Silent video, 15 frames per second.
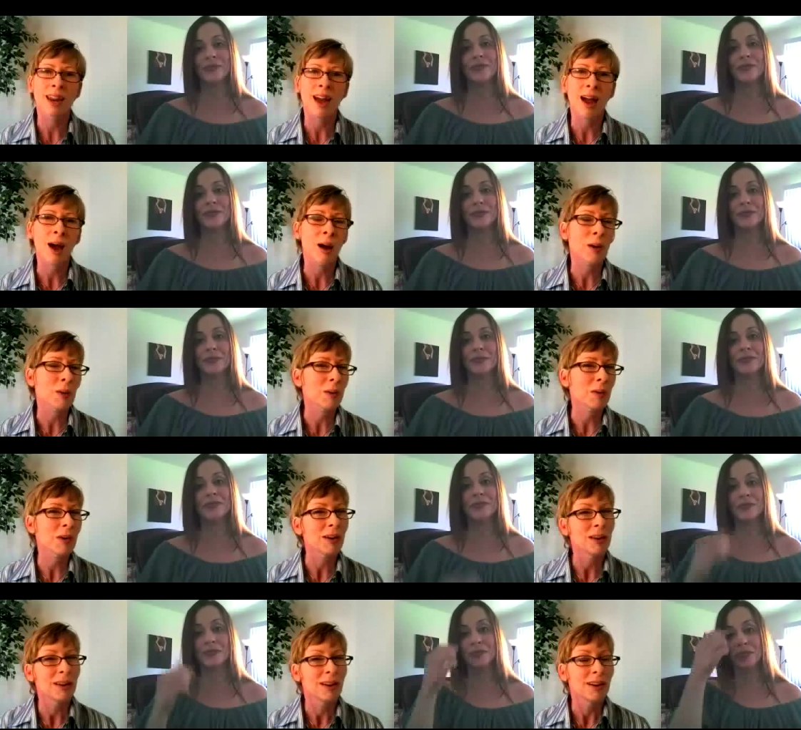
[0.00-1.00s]
Speaker 1: how
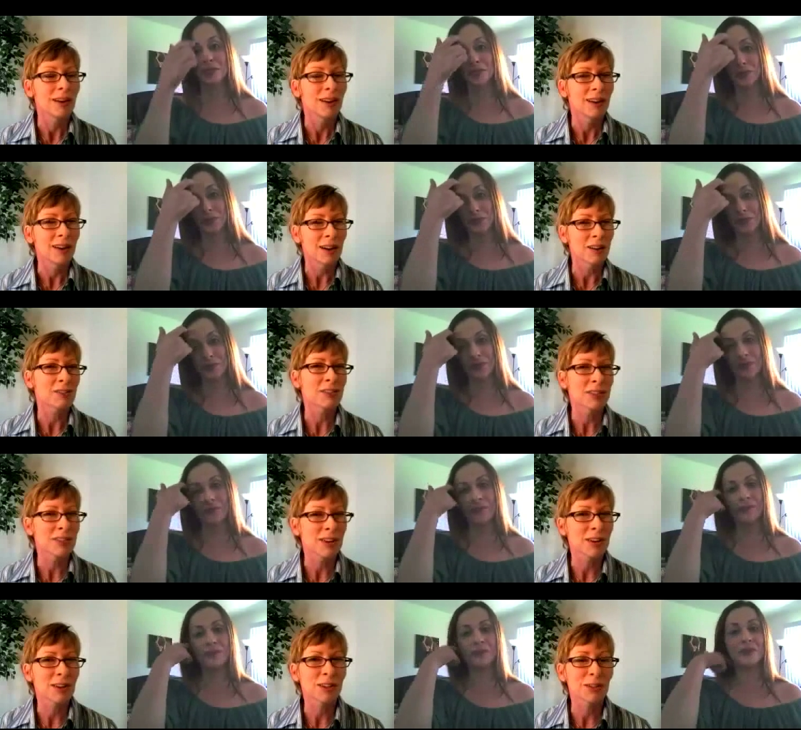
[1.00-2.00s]
often
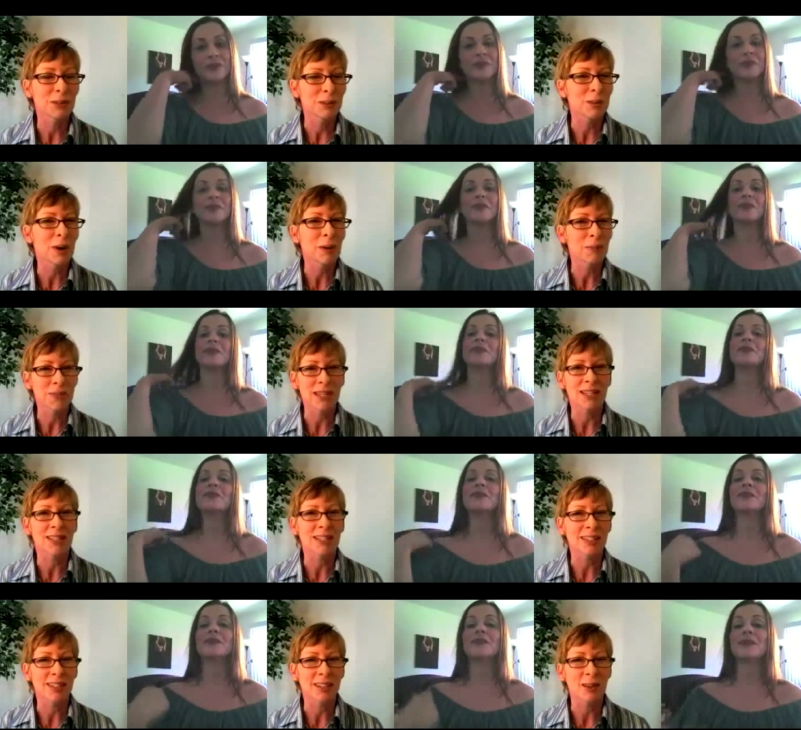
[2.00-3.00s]
are you
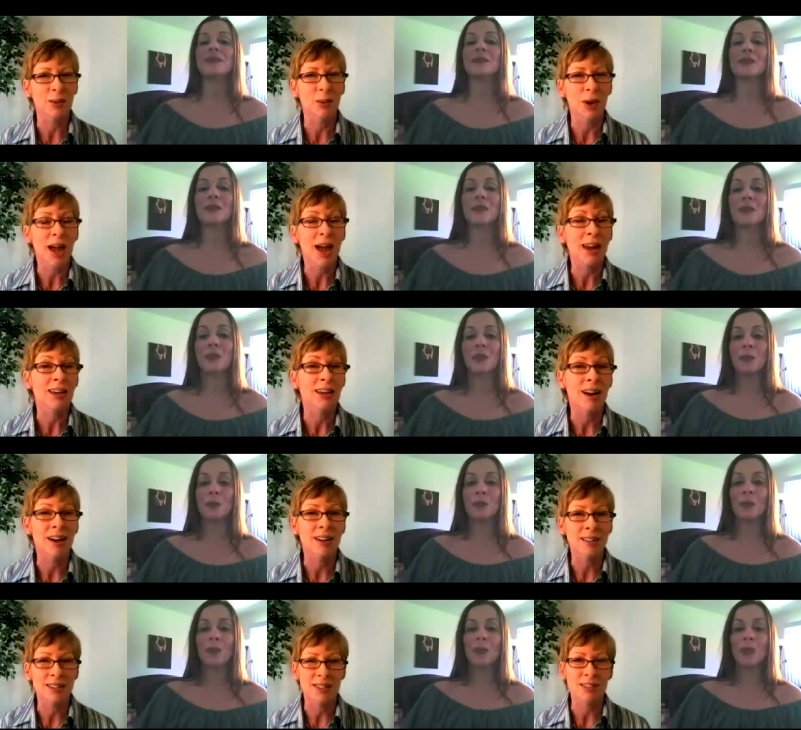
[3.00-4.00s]
updating or adding
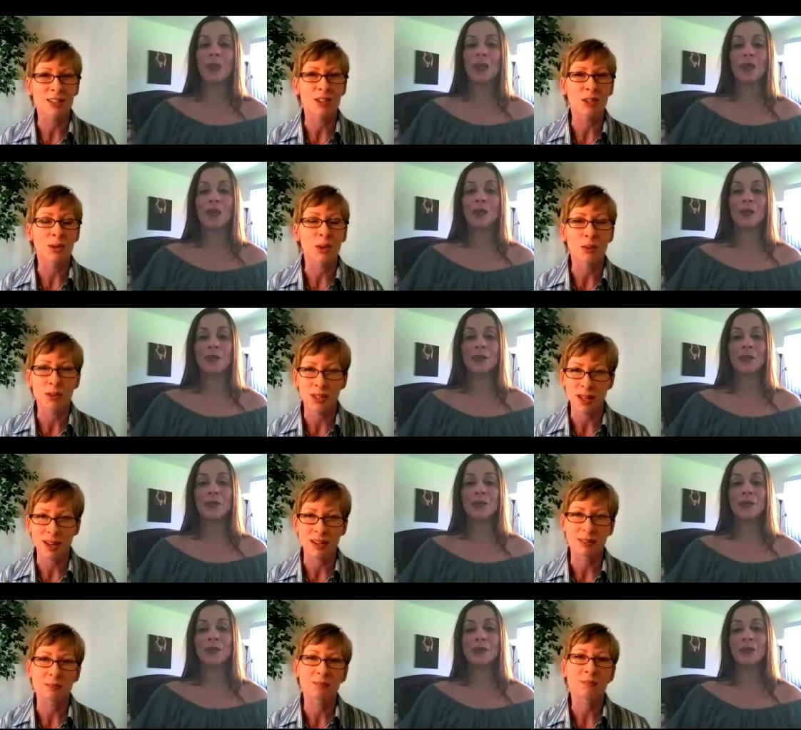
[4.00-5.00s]
content to your own
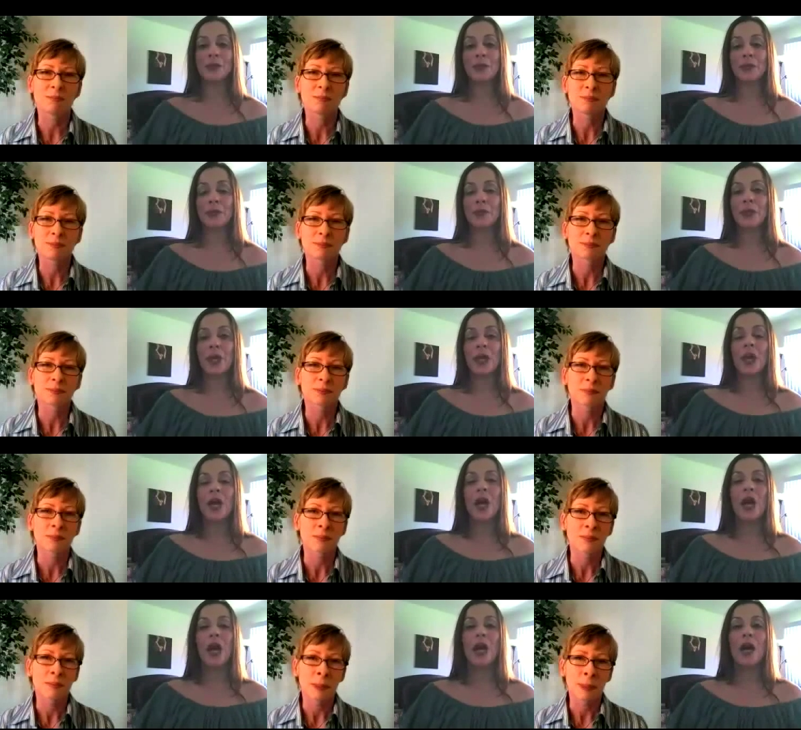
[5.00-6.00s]
site? Um,
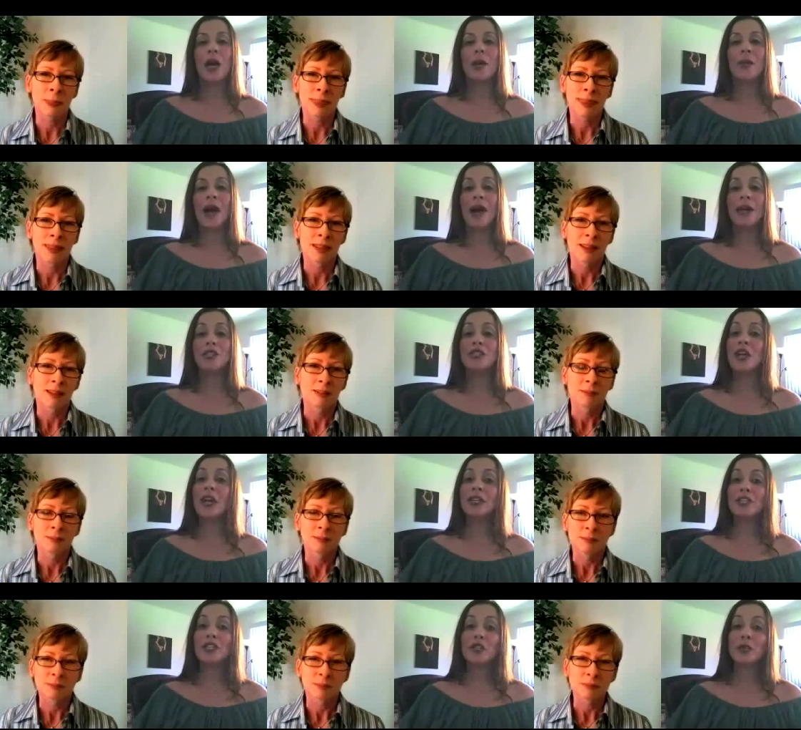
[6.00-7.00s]
Speaker 2: I
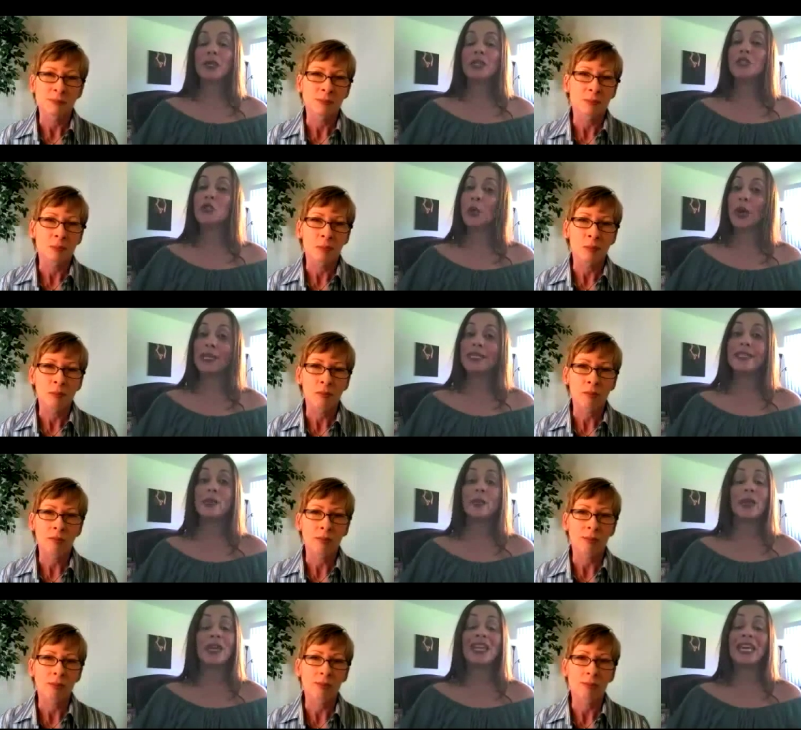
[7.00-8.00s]
try to do it twice
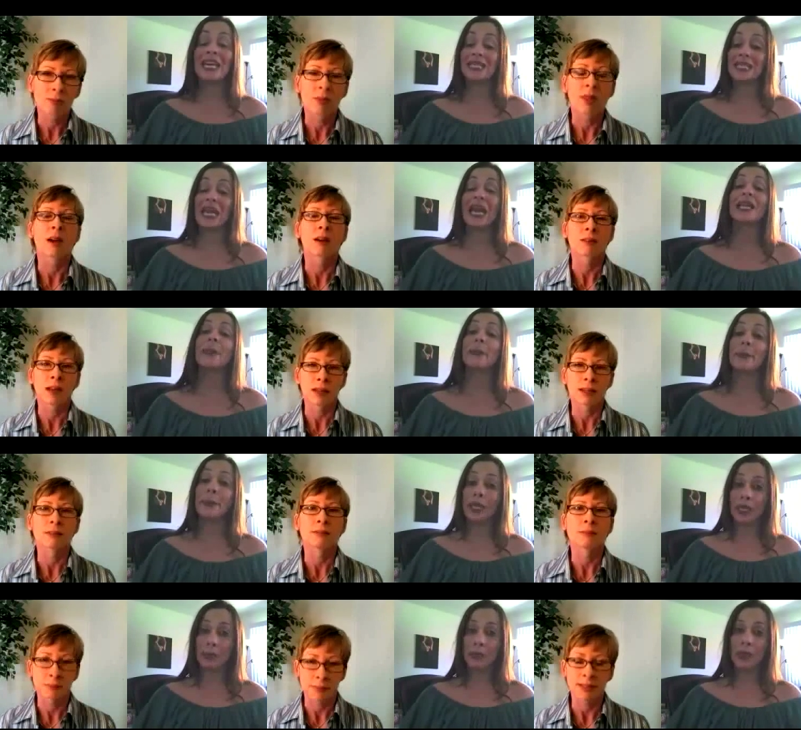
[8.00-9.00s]
a week as, at a
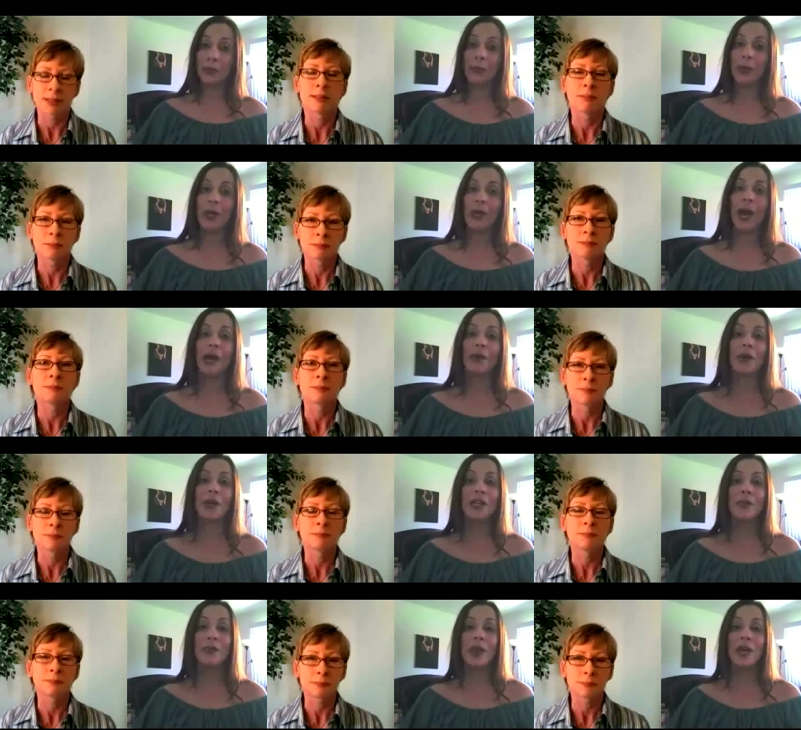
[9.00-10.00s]
minimum. I
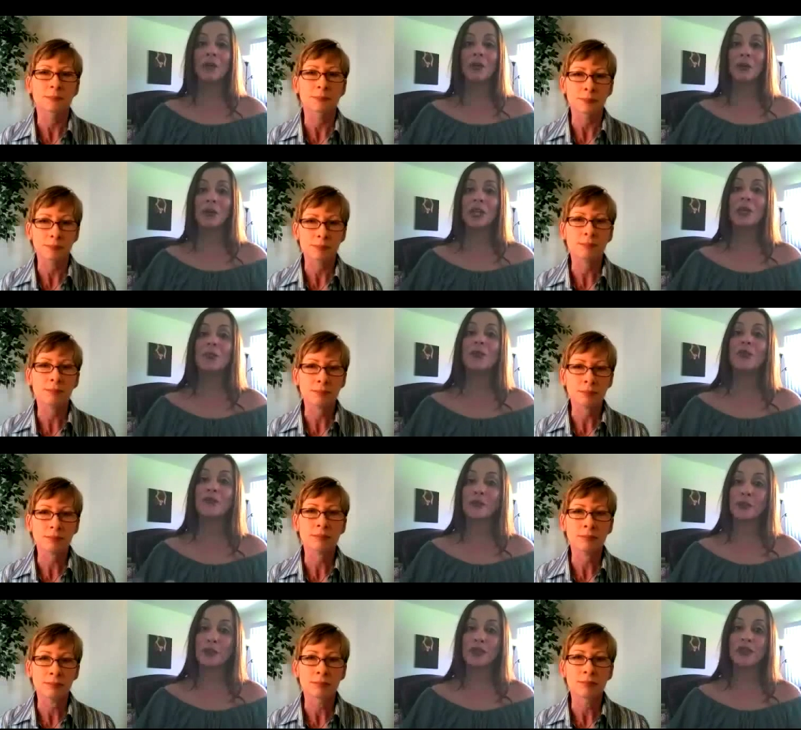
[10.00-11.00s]
recommend when people
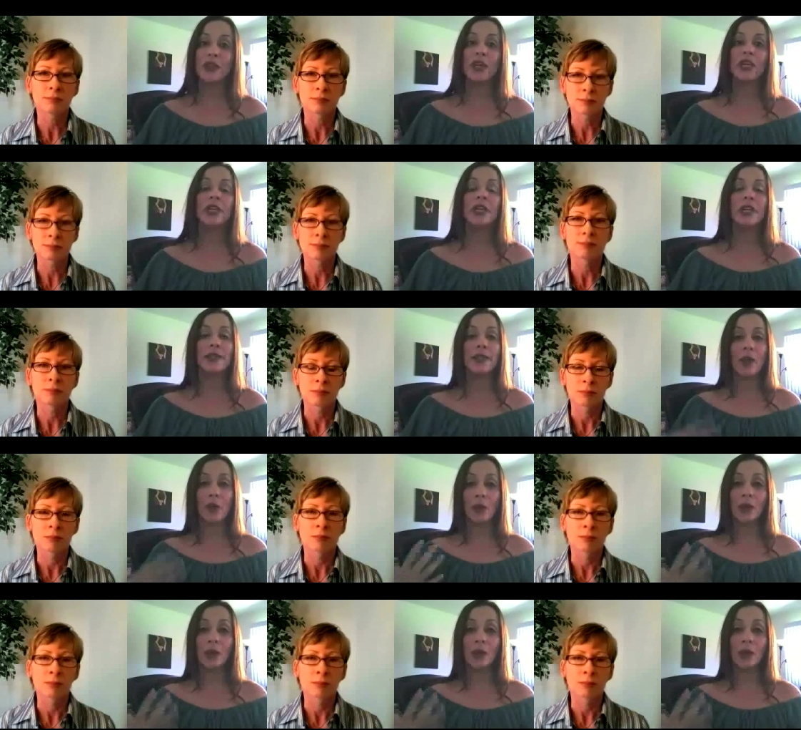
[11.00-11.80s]
first start and they